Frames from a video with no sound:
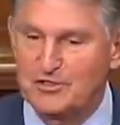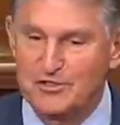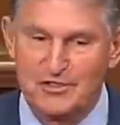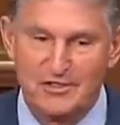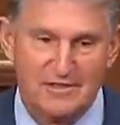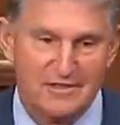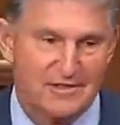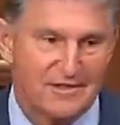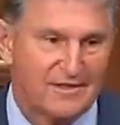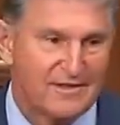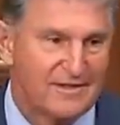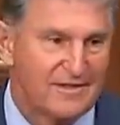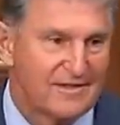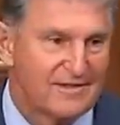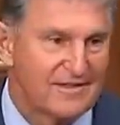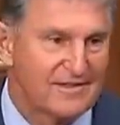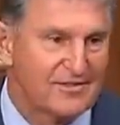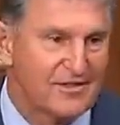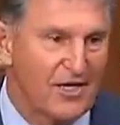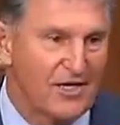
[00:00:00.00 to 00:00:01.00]
credit. Call
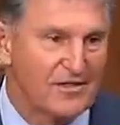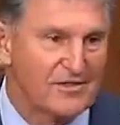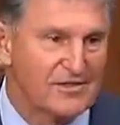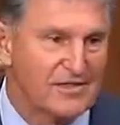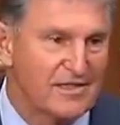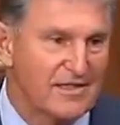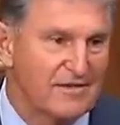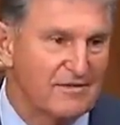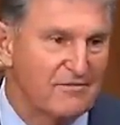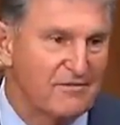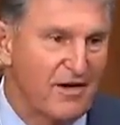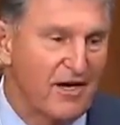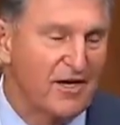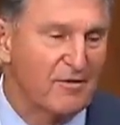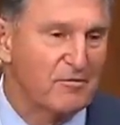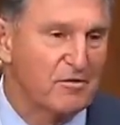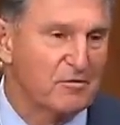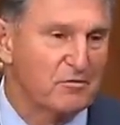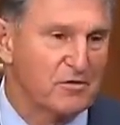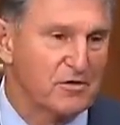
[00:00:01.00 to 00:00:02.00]
it the tax credit. I don't know
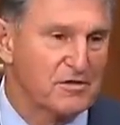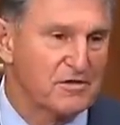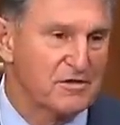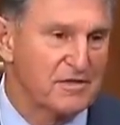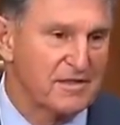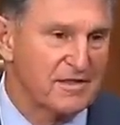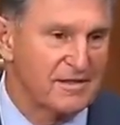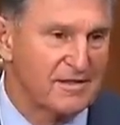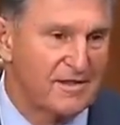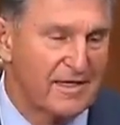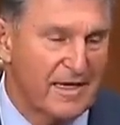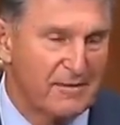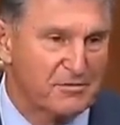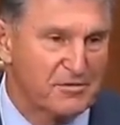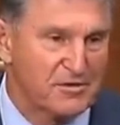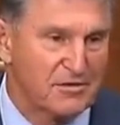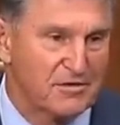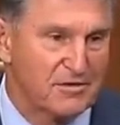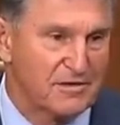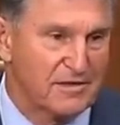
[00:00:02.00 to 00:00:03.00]
if it's going to be, a, it's going
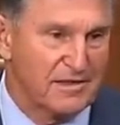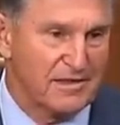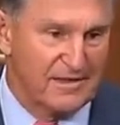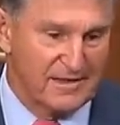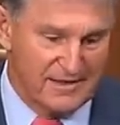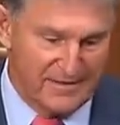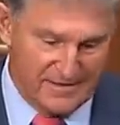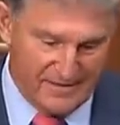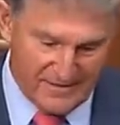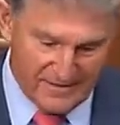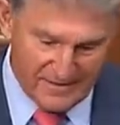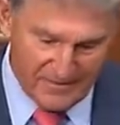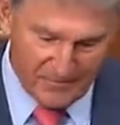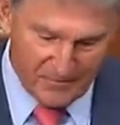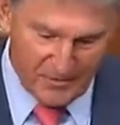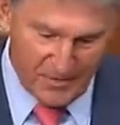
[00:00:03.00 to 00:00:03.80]
sounds like it's going to be a, a